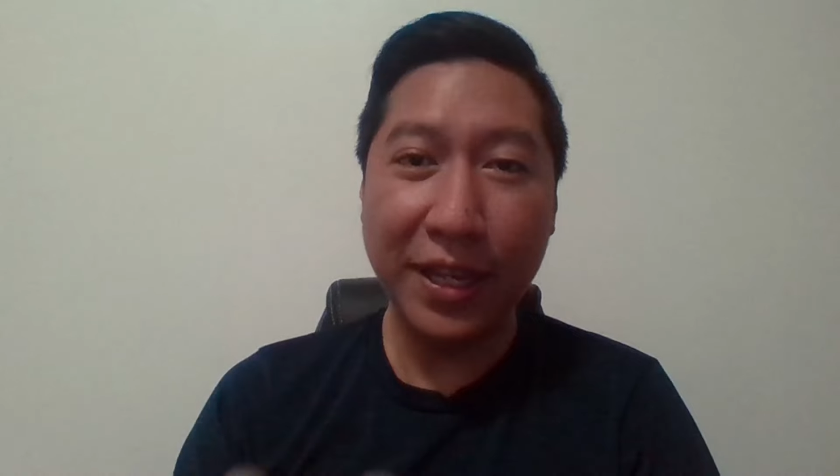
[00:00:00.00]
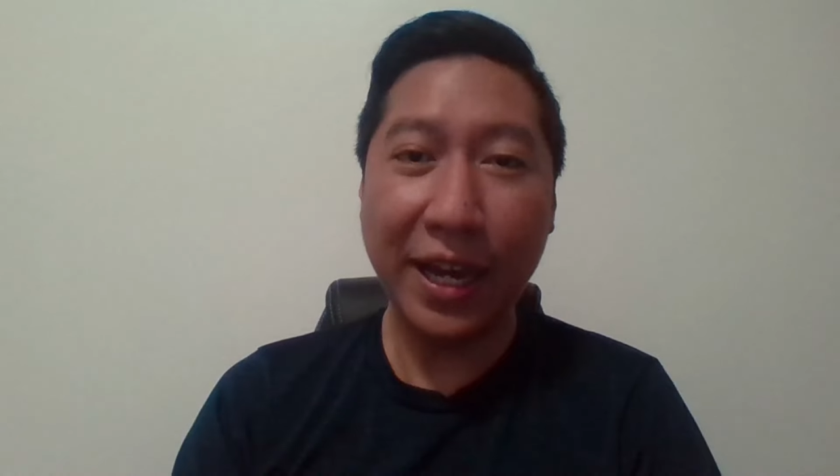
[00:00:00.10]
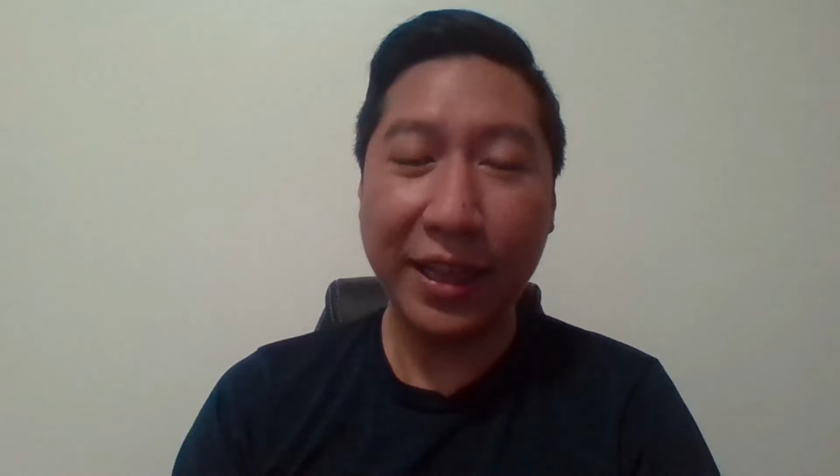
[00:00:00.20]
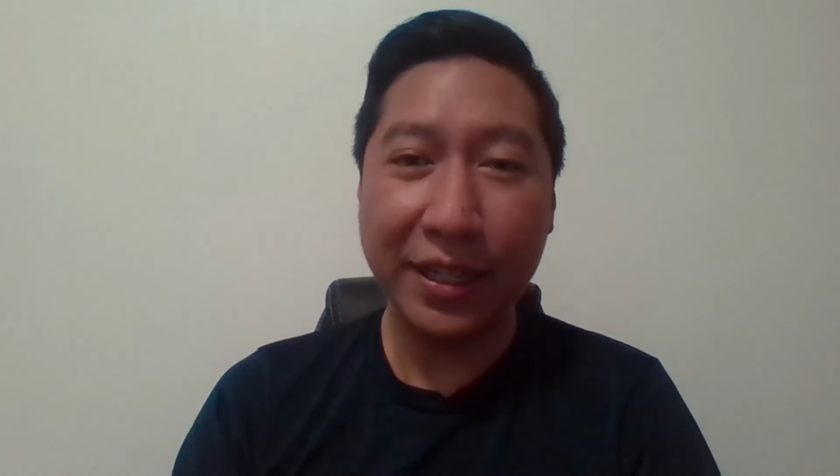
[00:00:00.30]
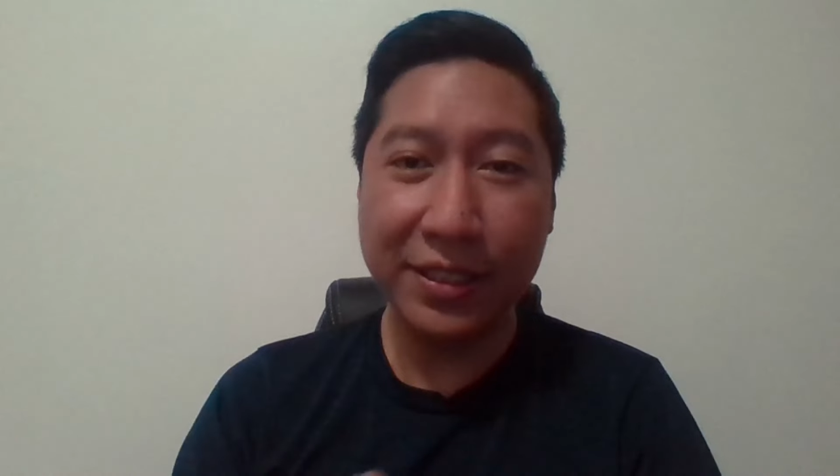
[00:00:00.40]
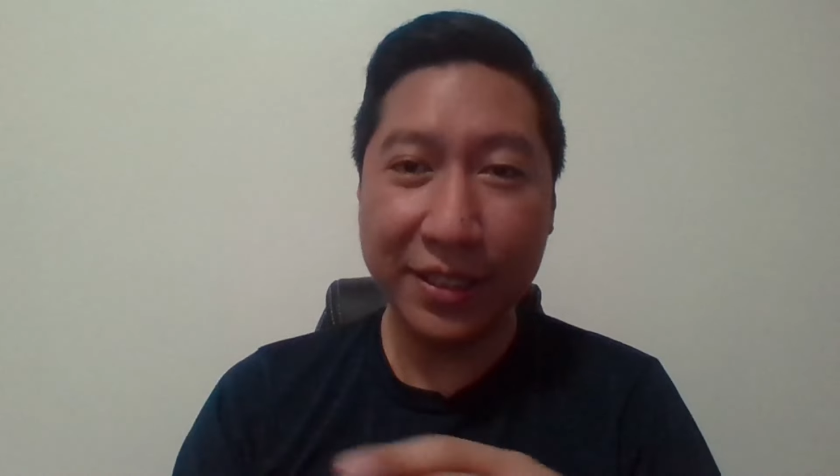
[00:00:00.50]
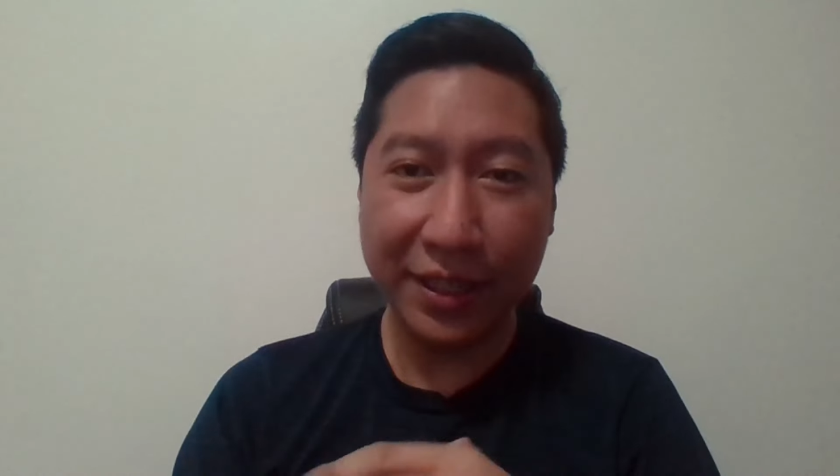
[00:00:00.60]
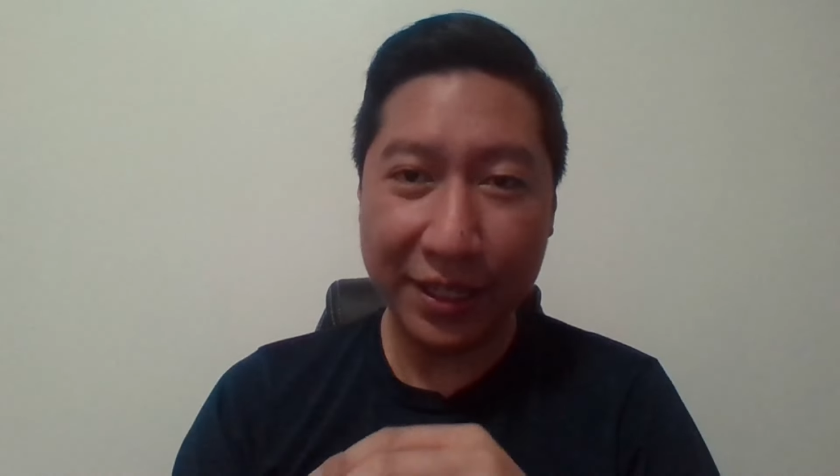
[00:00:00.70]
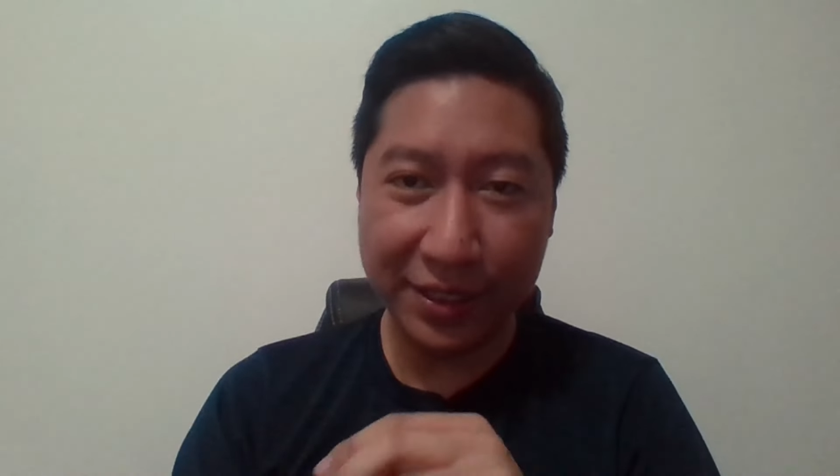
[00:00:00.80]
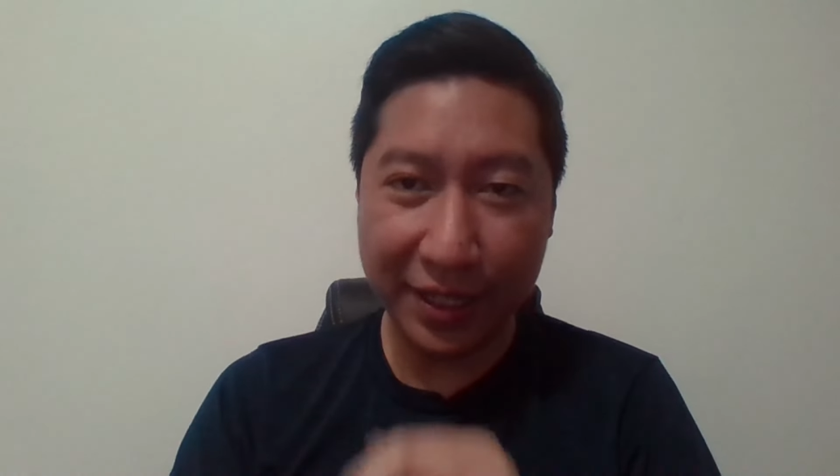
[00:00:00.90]
that
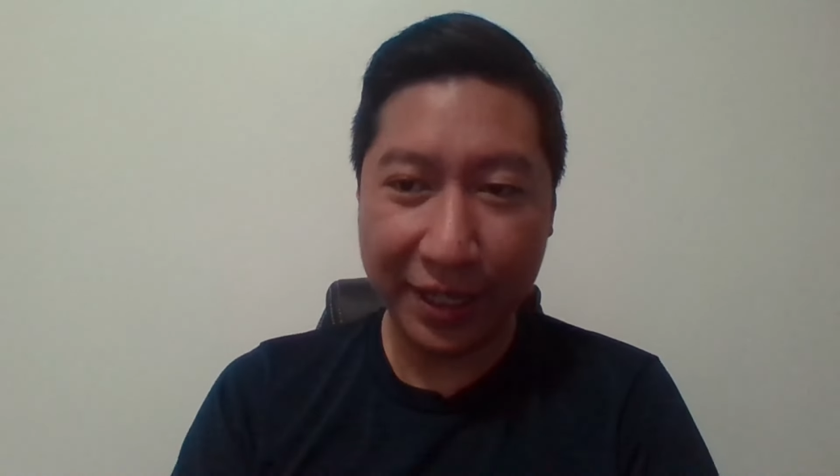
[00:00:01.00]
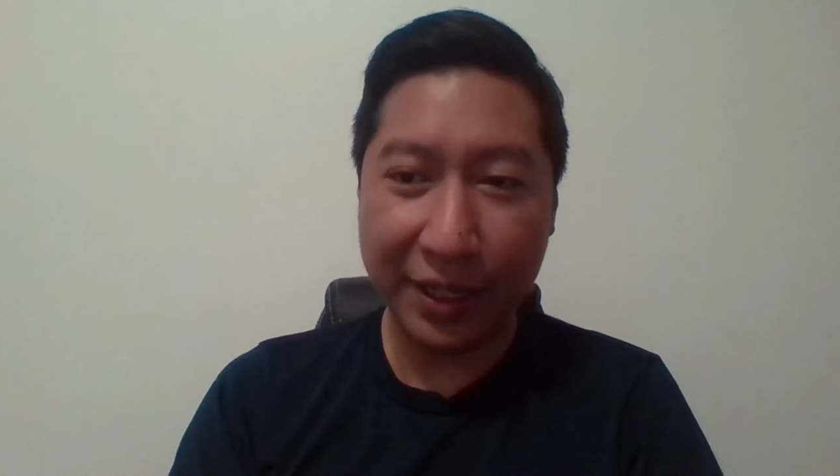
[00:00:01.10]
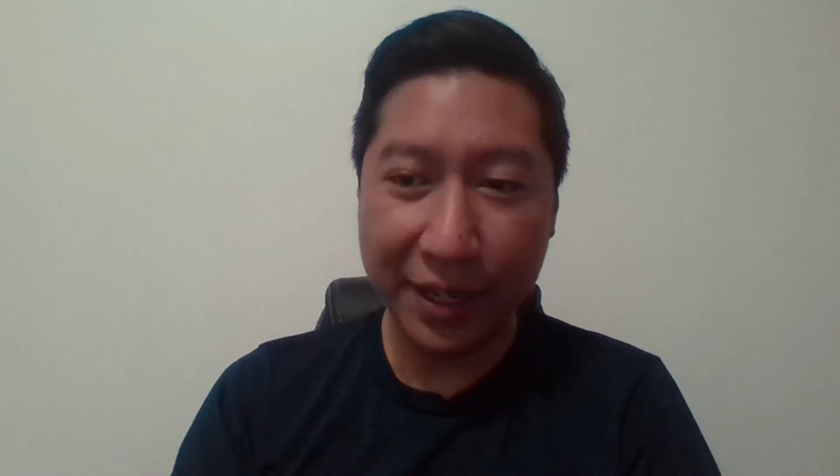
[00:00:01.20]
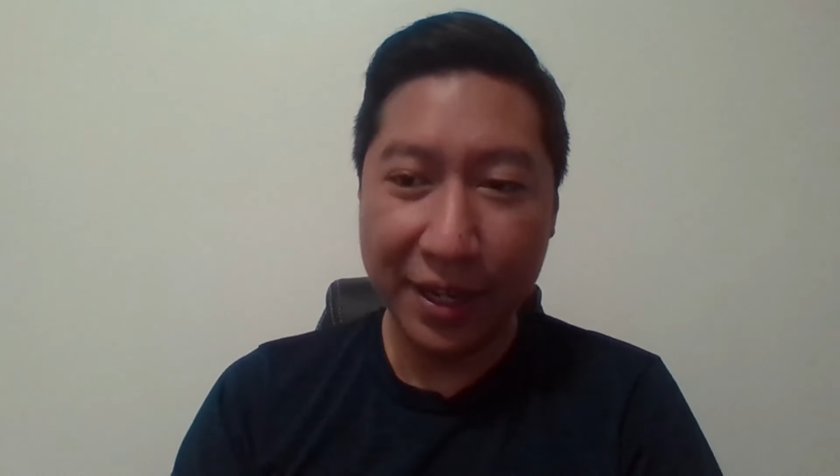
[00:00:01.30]
statistic.